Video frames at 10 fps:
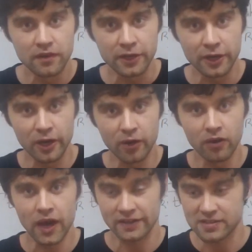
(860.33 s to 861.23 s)

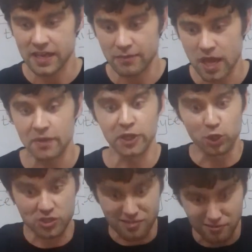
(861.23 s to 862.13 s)
at the same time, and
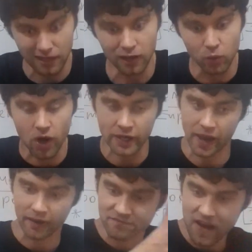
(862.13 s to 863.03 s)
you're still
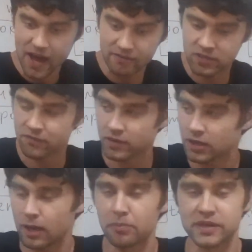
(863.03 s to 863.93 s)
working in 5
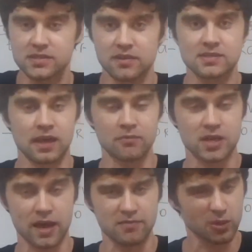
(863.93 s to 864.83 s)
different companies at the same
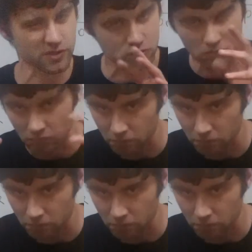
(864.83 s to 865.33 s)
time. So it's